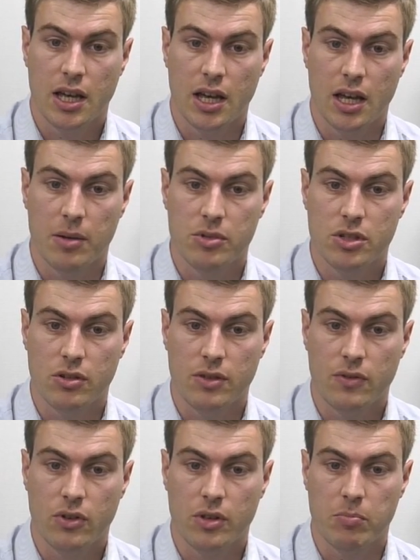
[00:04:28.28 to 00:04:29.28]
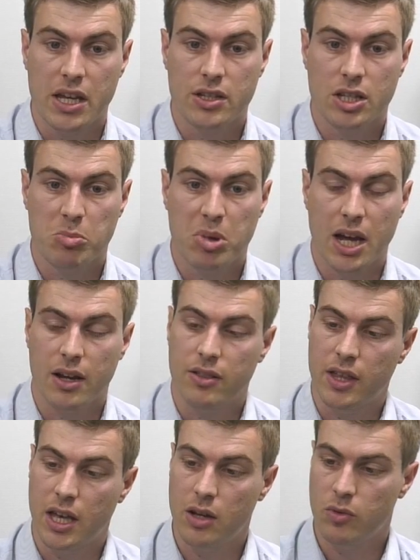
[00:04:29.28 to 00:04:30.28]
So you've got the basic pack
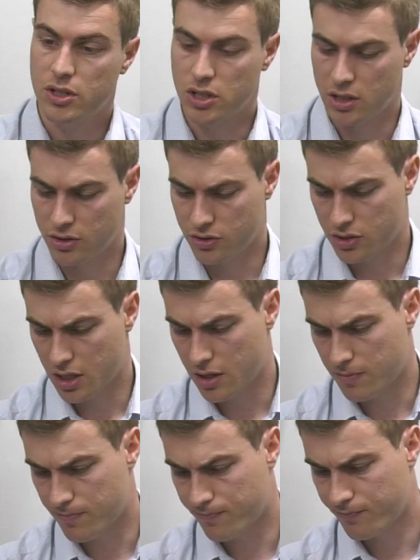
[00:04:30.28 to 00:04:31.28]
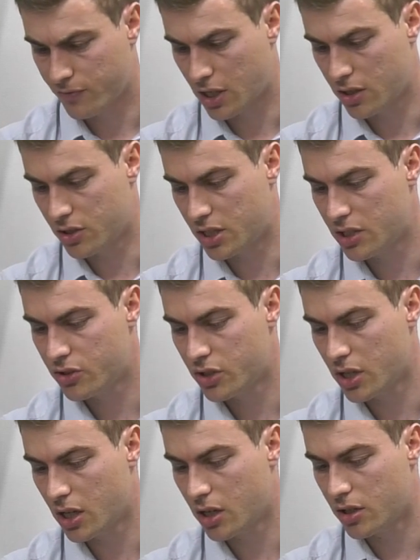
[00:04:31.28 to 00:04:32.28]
there, which is
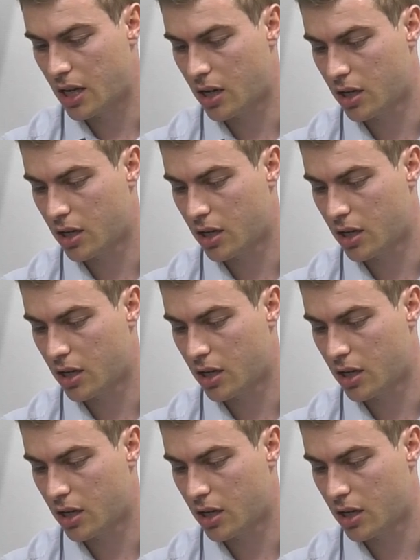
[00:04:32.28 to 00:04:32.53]
DCR-WRP.